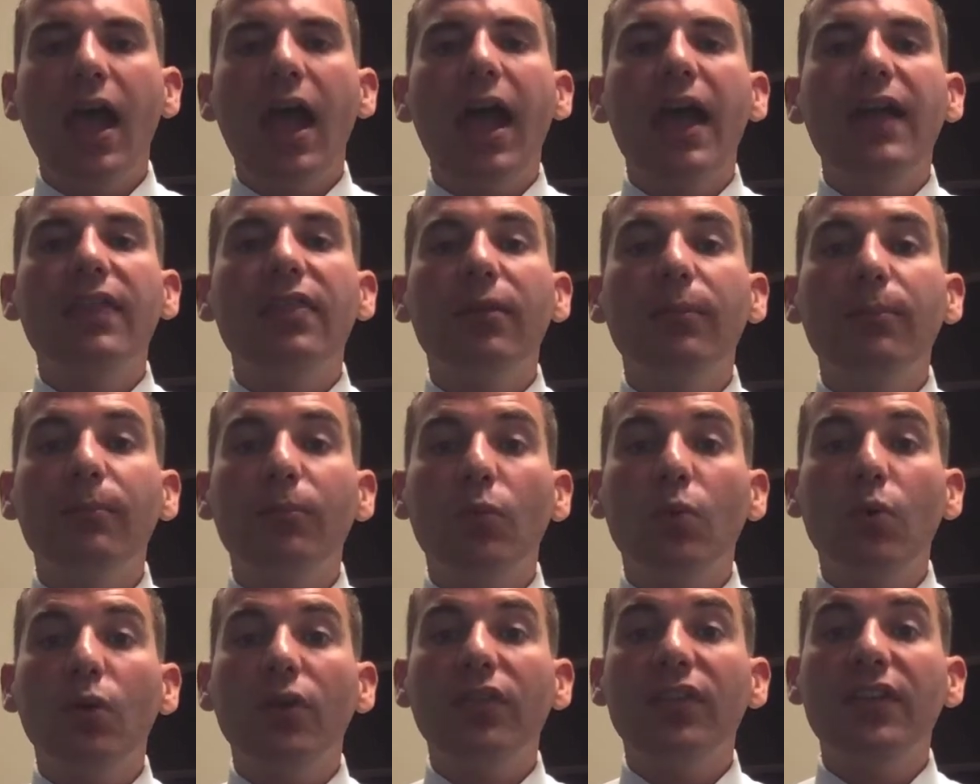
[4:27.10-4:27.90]
And the
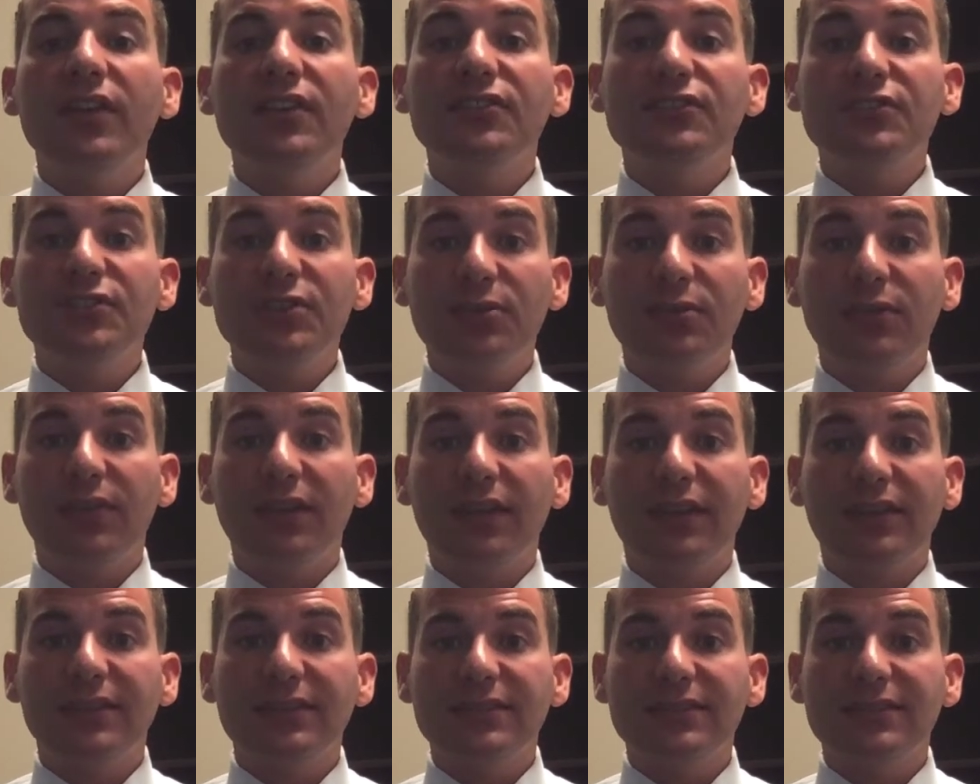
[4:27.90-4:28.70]
more they do
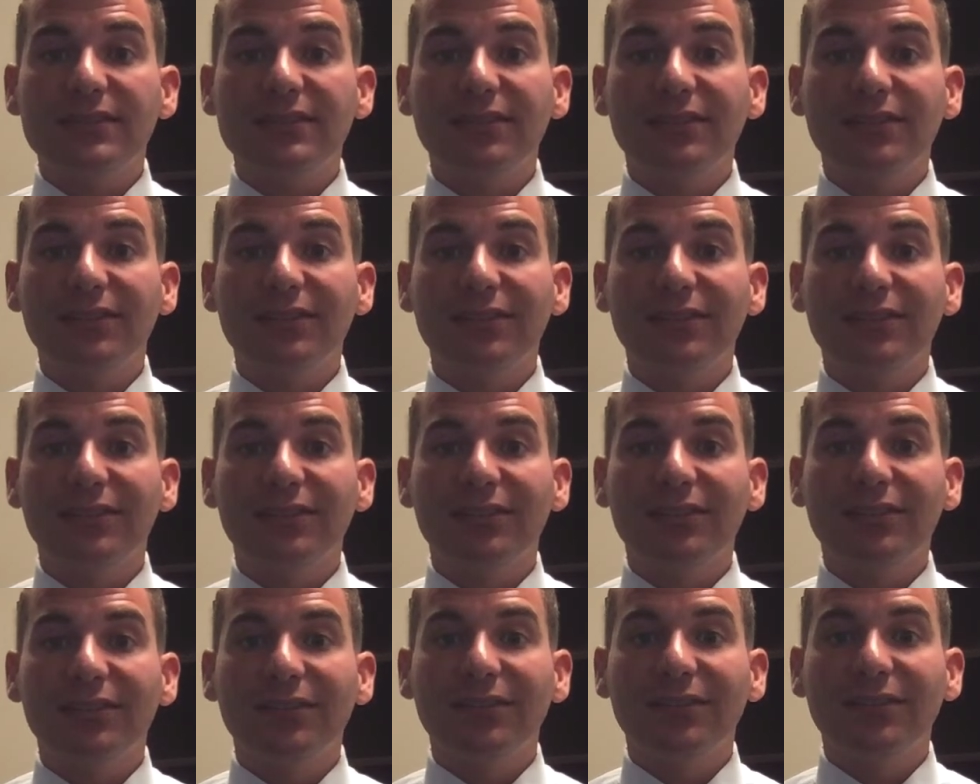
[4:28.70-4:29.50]
this,
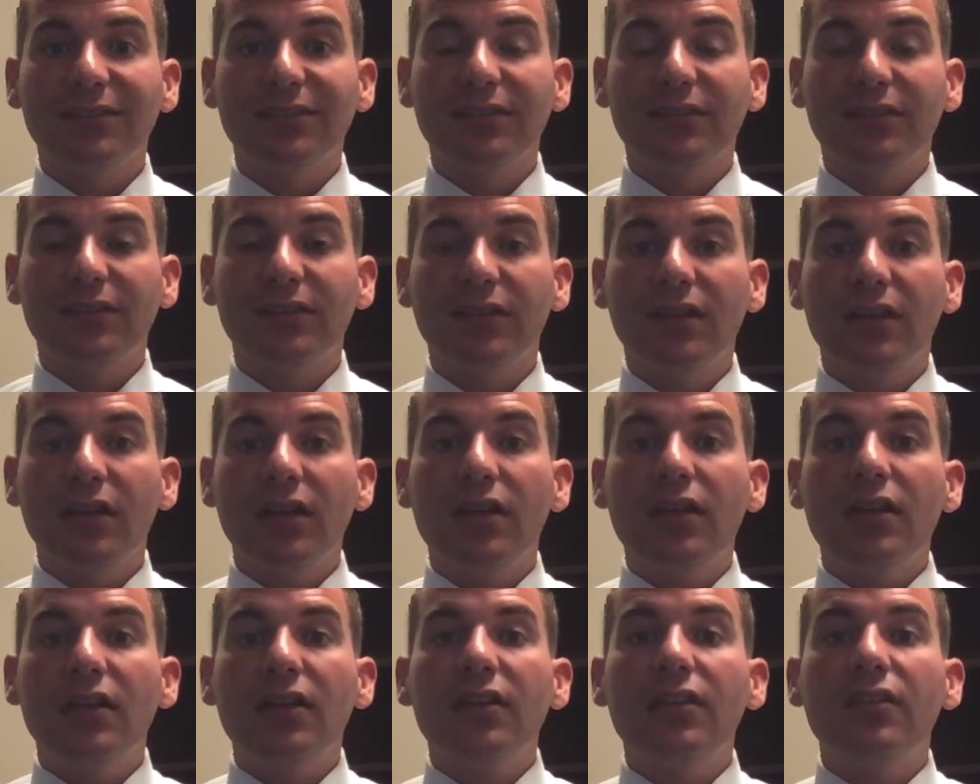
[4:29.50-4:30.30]

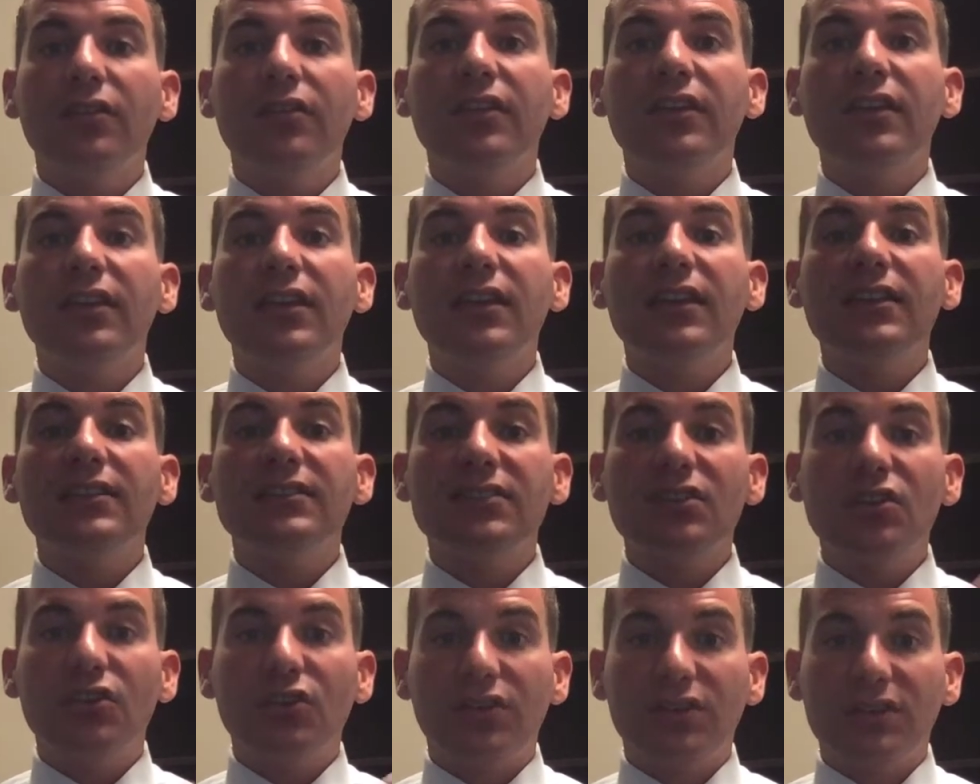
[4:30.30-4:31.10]
the
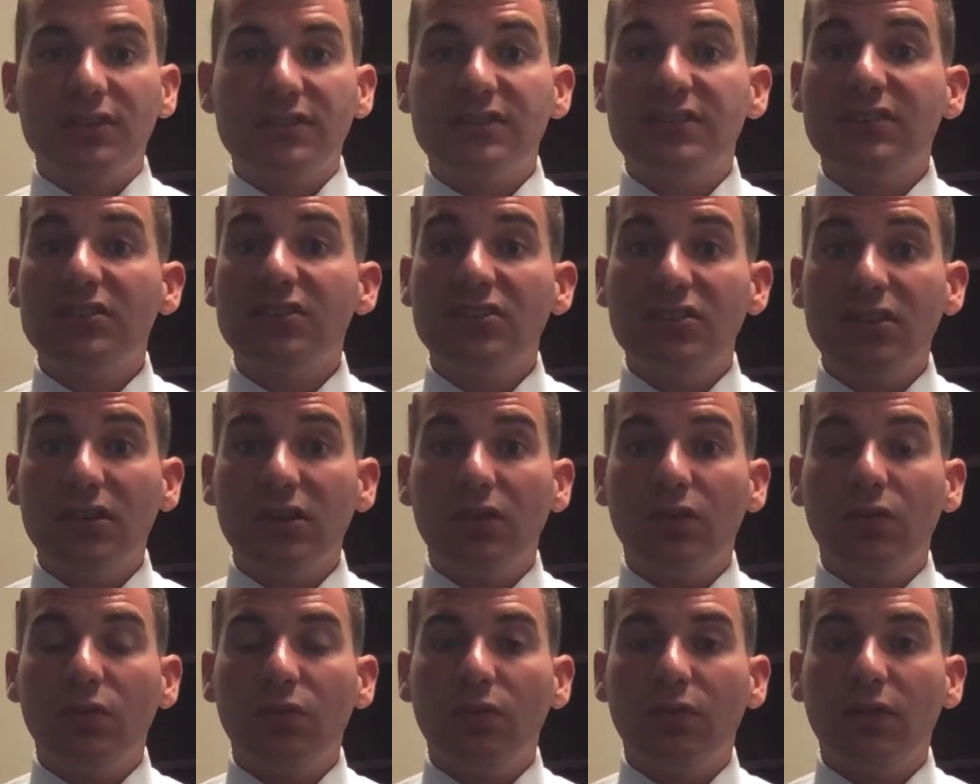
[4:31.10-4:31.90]
easier it is to
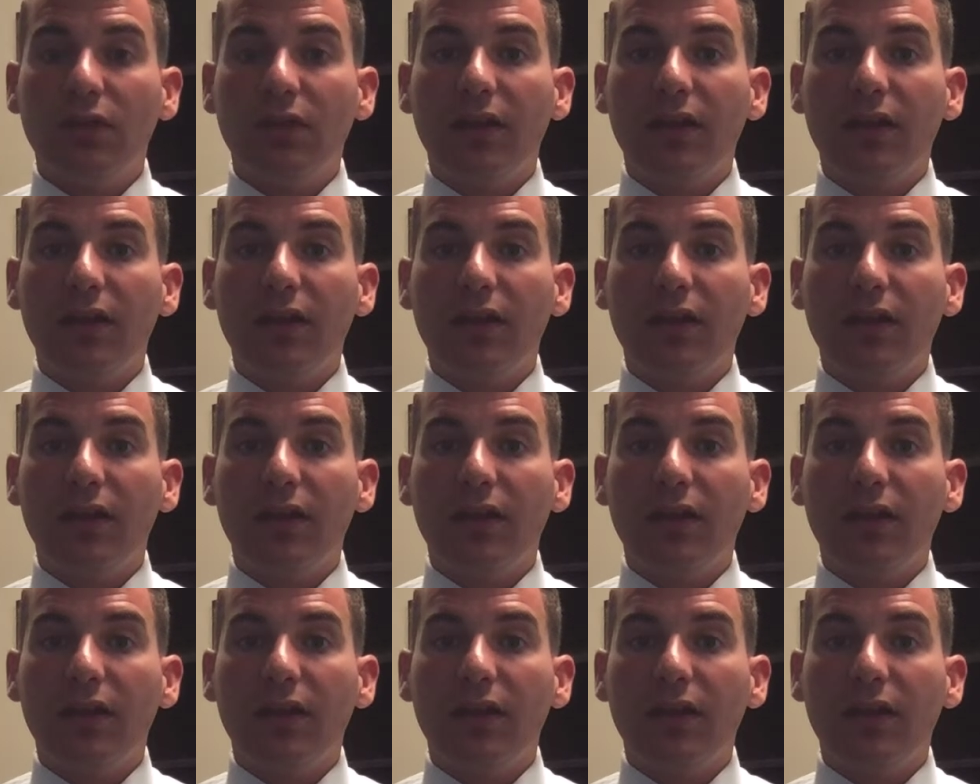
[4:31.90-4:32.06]
do.